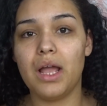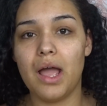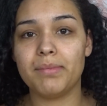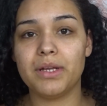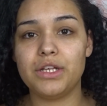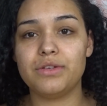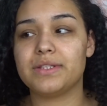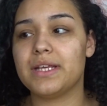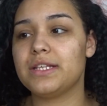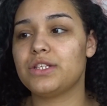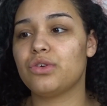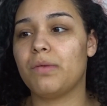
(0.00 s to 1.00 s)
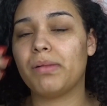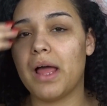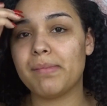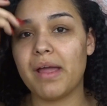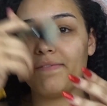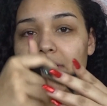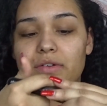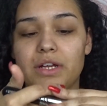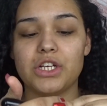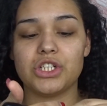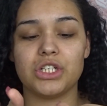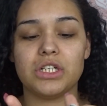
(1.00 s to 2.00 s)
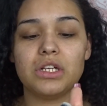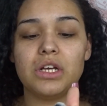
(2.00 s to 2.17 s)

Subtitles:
I'm gonna use this to apply my foundation.